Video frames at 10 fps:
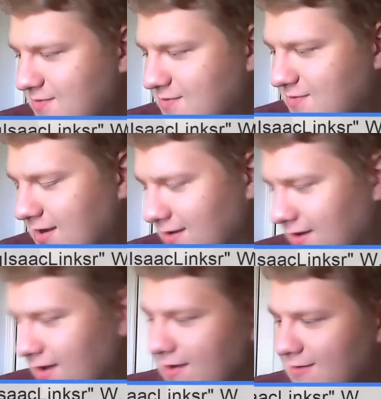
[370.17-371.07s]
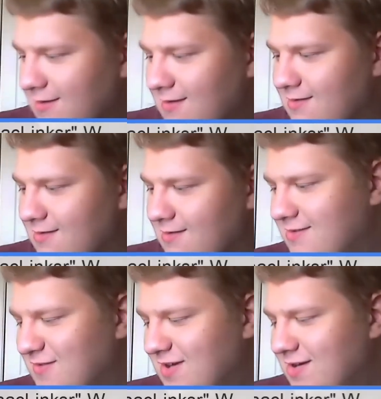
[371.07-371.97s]
drinking today, so it's
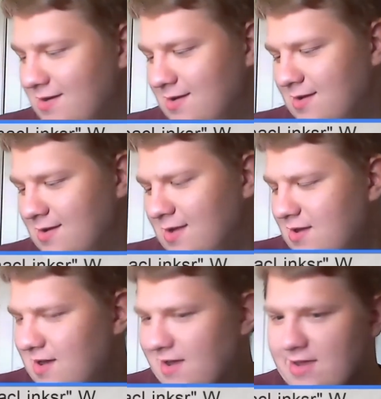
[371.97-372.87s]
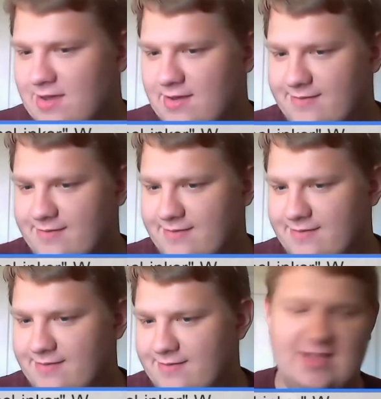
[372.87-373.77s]
a very odd
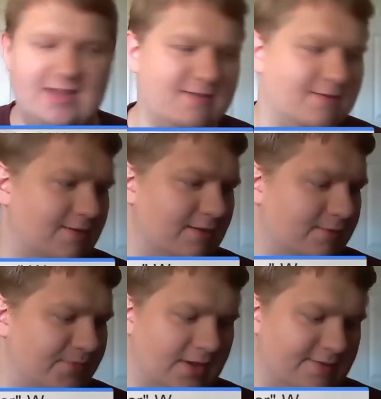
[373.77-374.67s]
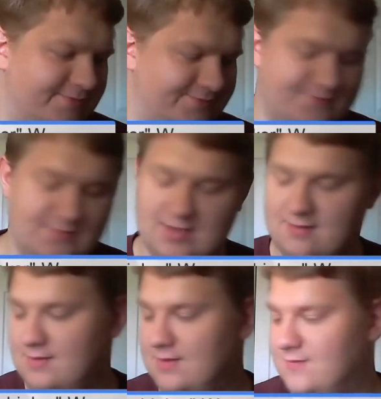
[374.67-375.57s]
relationship. I
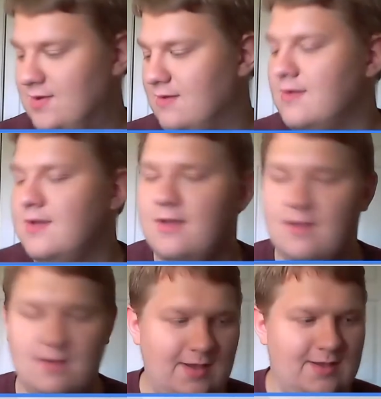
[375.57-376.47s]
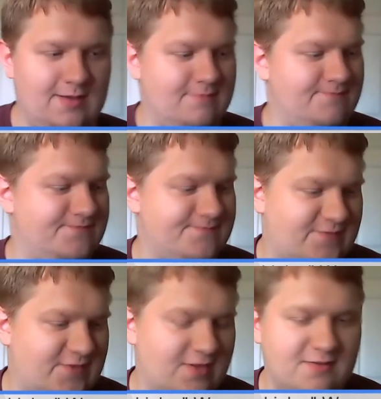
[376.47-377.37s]
don't even know.
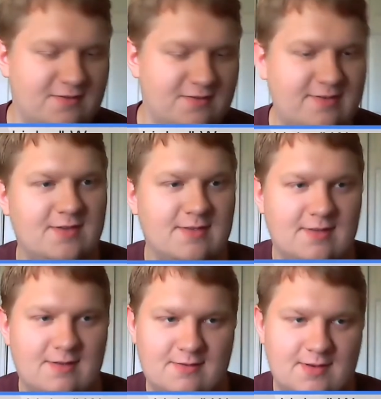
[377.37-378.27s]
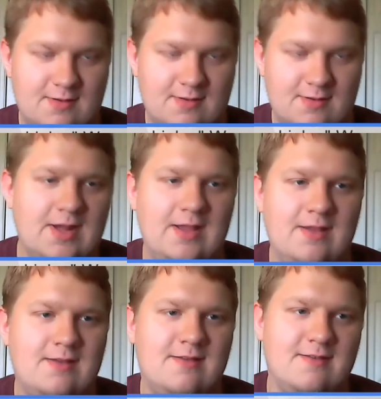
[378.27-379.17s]
For those of you that don't know,
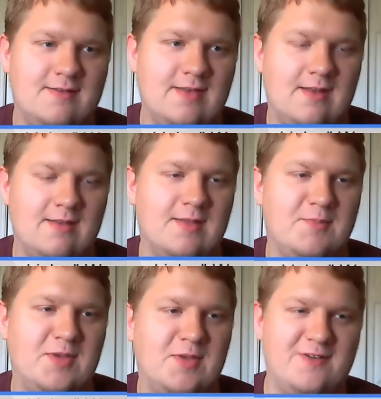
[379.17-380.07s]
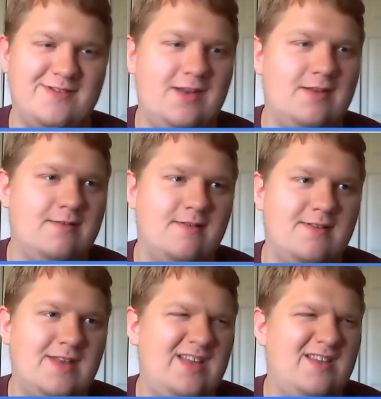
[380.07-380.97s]
I decided that my phone
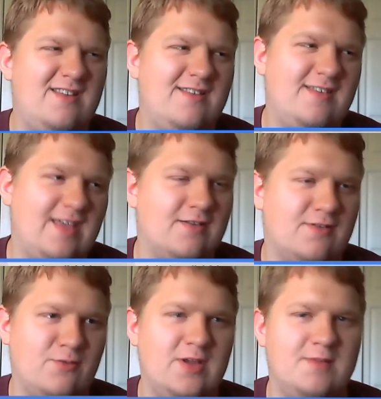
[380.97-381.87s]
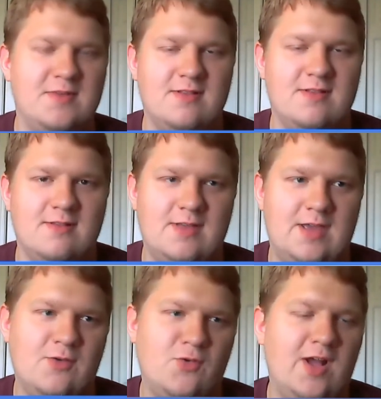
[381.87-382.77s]
needed to take a swim in
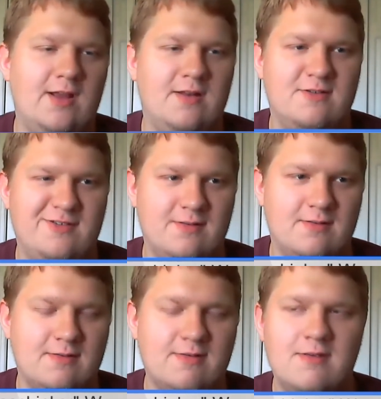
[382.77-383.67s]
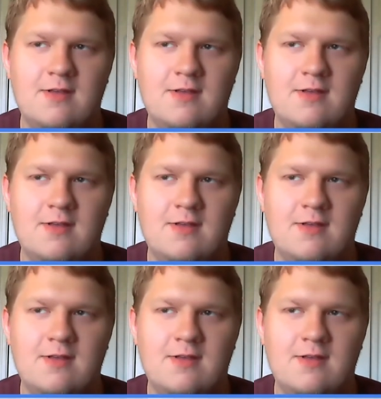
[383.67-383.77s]
the Hawaiian Oceans.